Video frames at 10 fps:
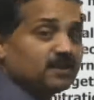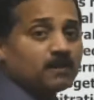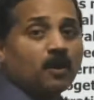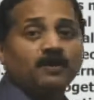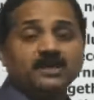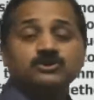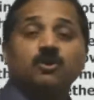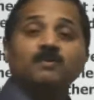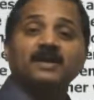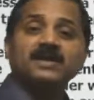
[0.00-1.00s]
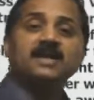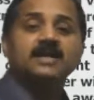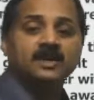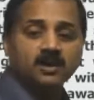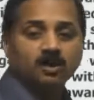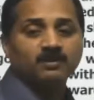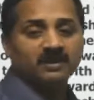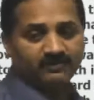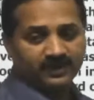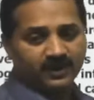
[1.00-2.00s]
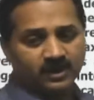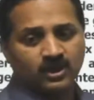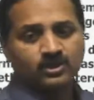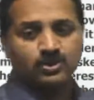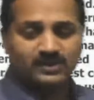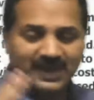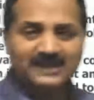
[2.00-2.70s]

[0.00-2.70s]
properties owned by the government of India. So that is